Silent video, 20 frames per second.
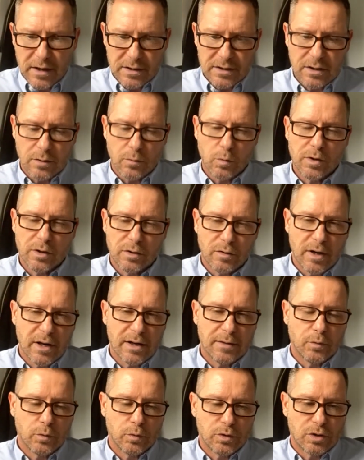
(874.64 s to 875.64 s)
So we're
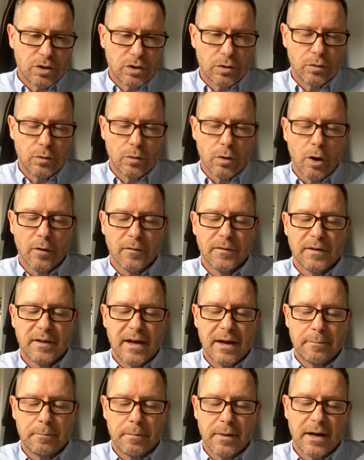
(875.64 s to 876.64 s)
able to offer
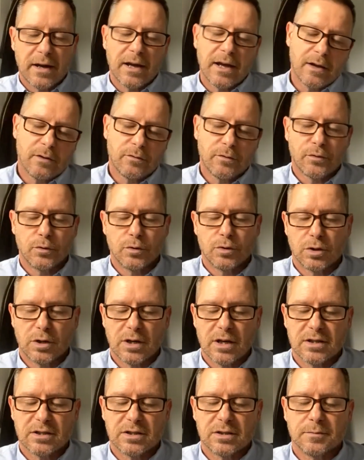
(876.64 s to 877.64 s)
that back out through to
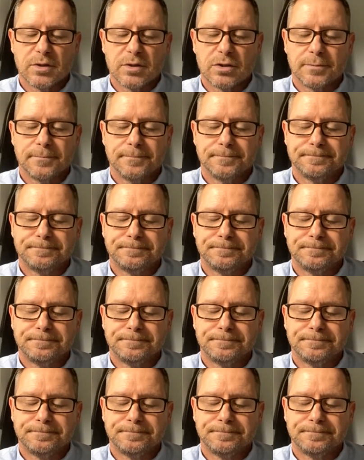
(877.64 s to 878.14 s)
customers.